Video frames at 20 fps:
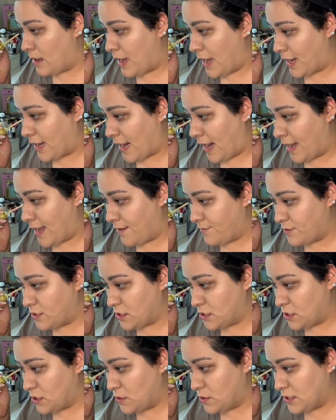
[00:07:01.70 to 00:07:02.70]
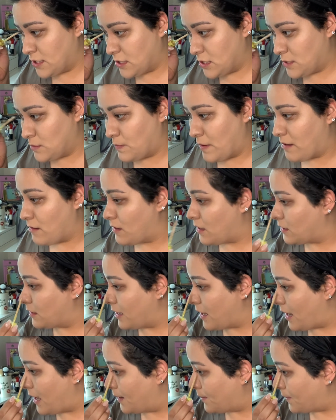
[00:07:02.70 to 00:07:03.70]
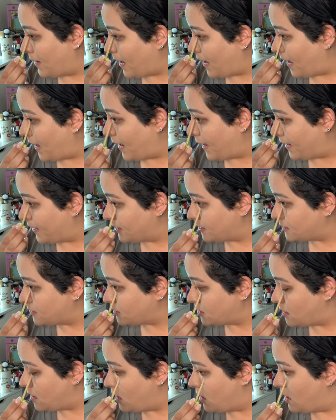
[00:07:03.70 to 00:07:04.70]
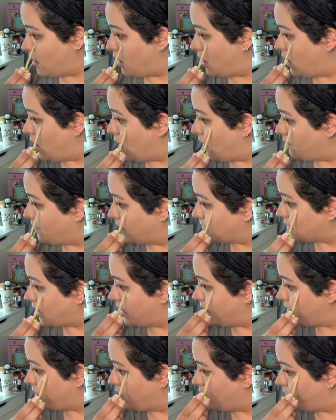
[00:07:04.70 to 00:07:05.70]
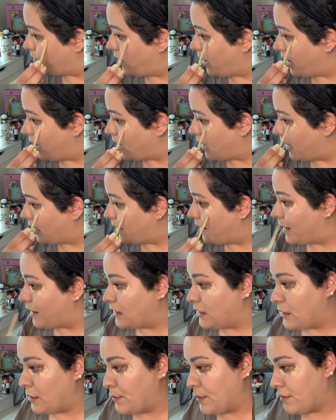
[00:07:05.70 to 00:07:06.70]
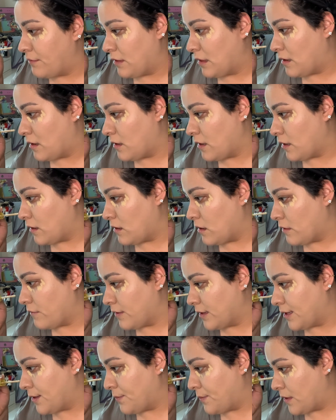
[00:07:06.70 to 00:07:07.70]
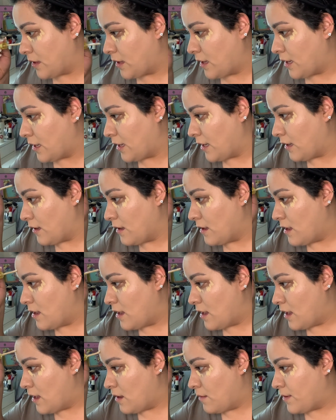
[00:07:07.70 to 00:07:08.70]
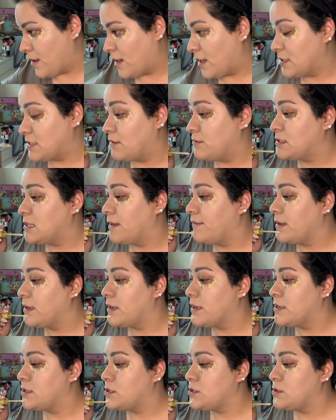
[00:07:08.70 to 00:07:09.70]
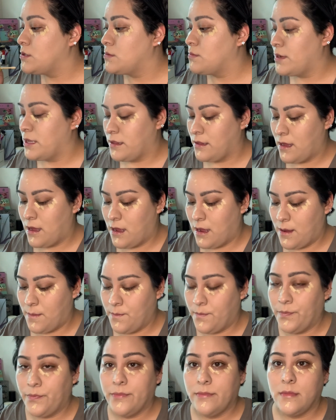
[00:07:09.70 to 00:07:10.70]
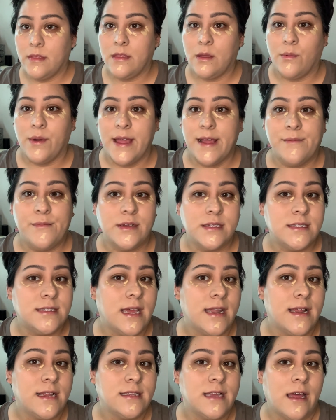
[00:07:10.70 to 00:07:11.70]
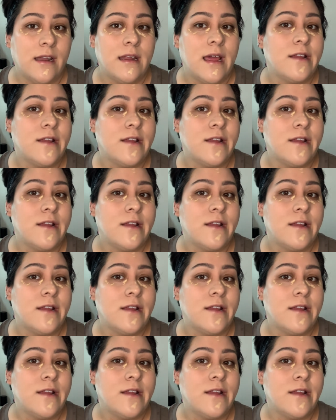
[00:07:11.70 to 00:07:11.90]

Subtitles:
I kind of just use it sparingly on my eyes. That's kind of the way, kind of had a little bit of a learning curve in the beginning because I was having issues with the way it was setting down.